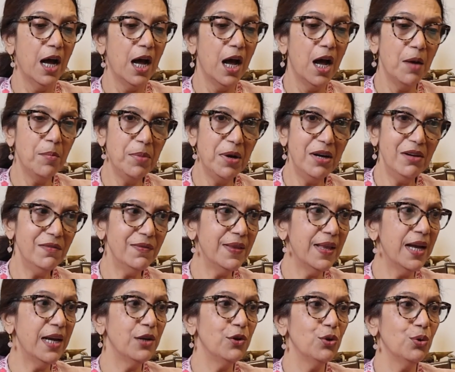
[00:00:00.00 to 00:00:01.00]
Above
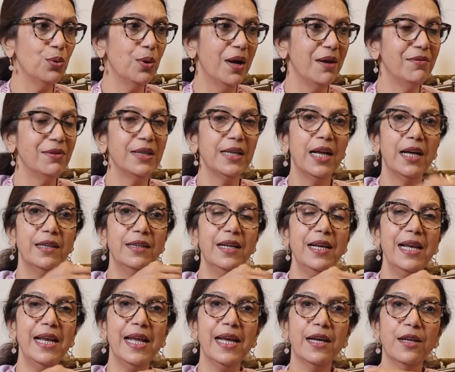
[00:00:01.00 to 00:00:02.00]
that, you have another
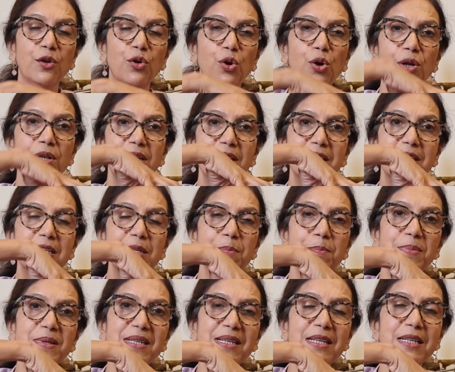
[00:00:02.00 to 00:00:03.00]
layer called the
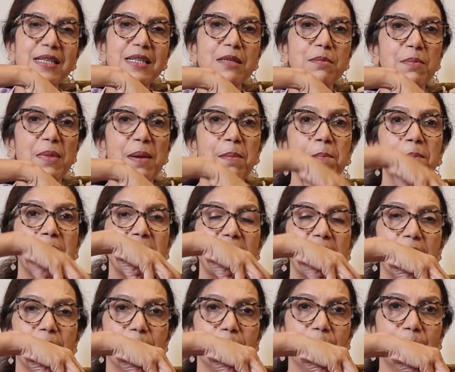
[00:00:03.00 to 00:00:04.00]
Sibson's
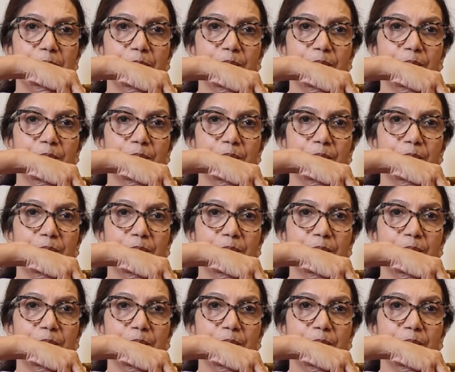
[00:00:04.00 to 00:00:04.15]
membrane,